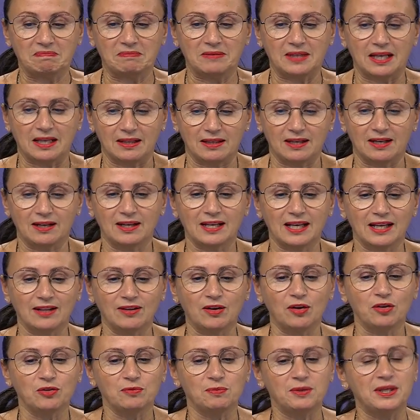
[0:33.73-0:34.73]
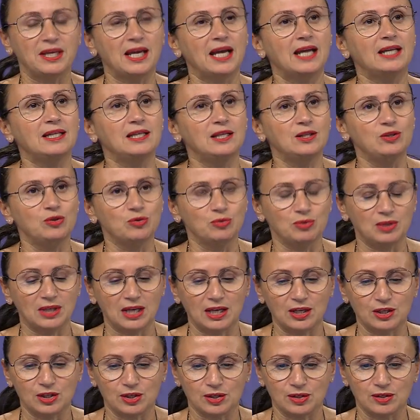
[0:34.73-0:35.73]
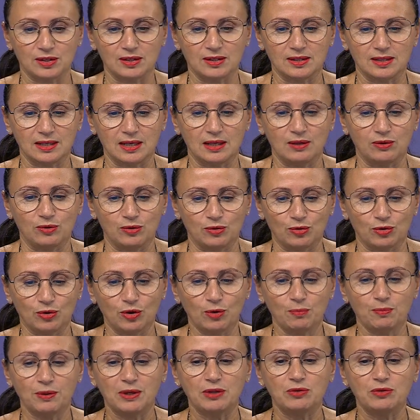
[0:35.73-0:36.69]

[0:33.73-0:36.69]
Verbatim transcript: that there cannot be any new tensions in Europe,